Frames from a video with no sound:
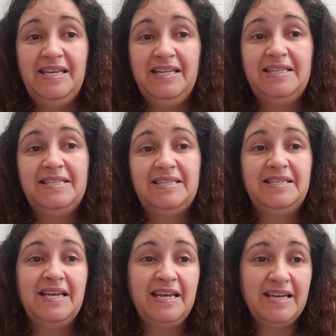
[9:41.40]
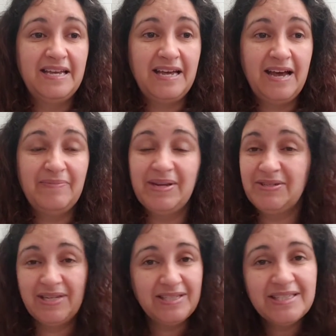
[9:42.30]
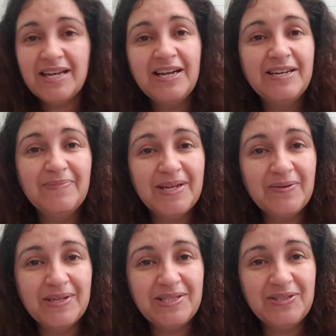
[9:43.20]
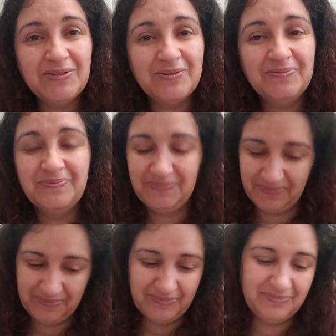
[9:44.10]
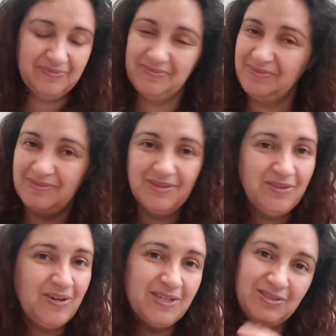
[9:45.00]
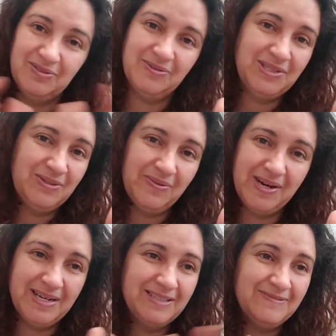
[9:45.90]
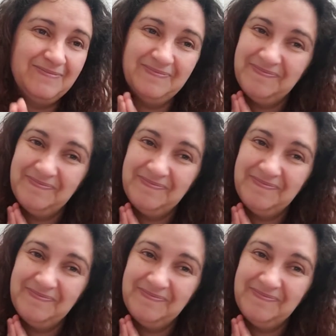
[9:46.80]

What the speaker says: I'm not trying to tell anybody what to do. You all do what you want.